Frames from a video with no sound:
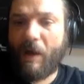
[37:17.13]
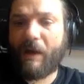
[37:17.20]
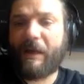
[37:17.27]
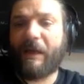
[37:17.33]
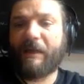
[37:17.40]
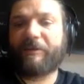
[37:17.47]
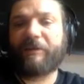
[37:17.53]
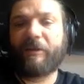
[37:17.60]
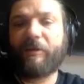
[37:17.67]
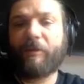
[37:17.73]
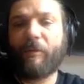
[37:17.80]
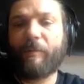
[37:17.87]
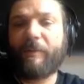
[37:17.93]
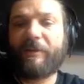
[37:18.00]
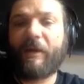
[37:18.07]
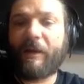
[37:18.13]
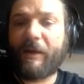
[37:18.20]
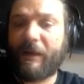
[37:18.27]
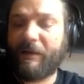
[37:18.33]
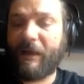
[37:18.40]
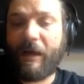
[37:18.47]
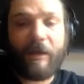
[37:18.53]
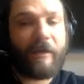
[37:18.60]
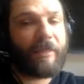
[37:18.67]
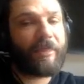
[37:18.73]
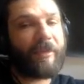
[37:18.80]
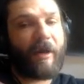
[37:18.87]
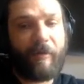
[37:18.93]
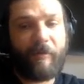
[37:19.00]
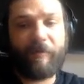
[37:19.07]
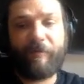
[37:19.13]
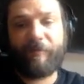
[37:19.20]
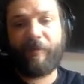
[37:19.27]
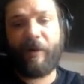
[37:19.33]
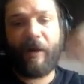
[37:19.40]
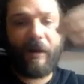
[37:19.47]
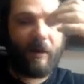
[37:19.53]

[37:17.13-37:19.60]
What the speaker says: Okay, so you want me? Okay, yeah, I can go for.